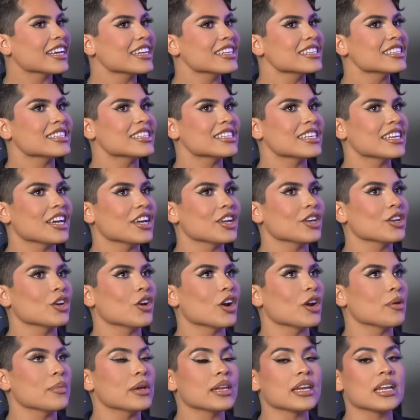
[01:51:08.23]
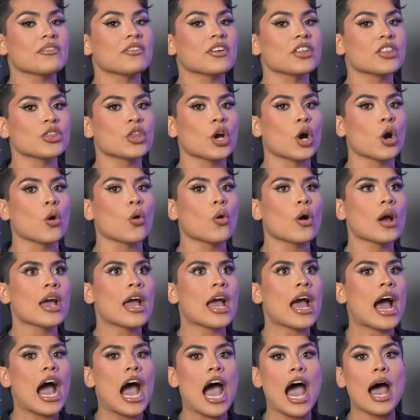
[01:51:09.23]
can see it, you know what I mean? Even though
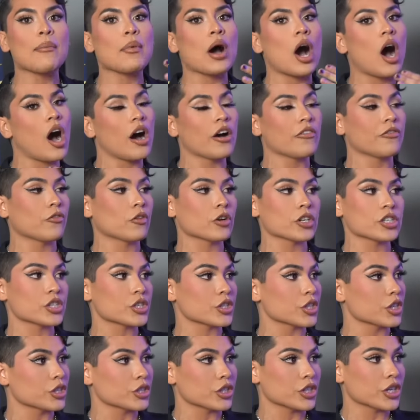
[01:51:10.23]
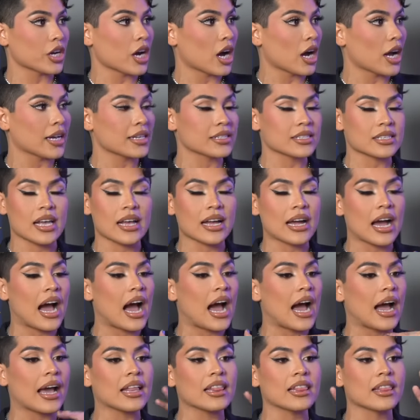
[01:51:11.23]
I'm all for surgery, guys. Yeah. Like,
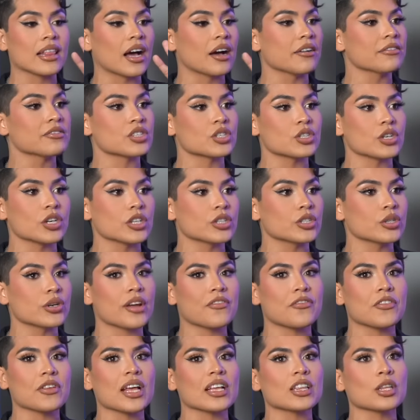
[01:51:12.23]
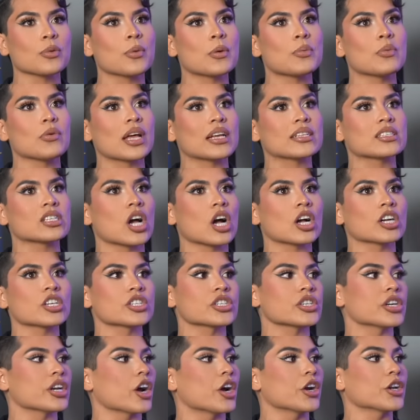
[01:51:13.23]
I love surgery. I feel like the people that talk
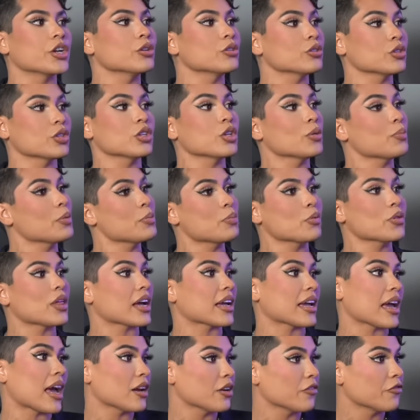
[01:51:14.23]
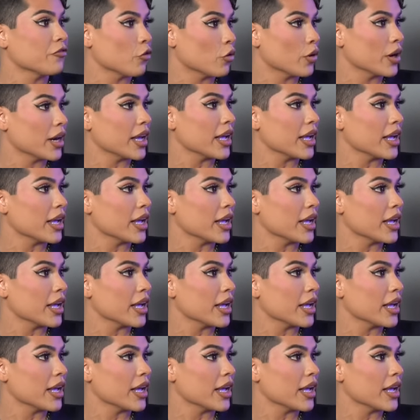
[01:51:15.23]
shit are usually the people that can't afford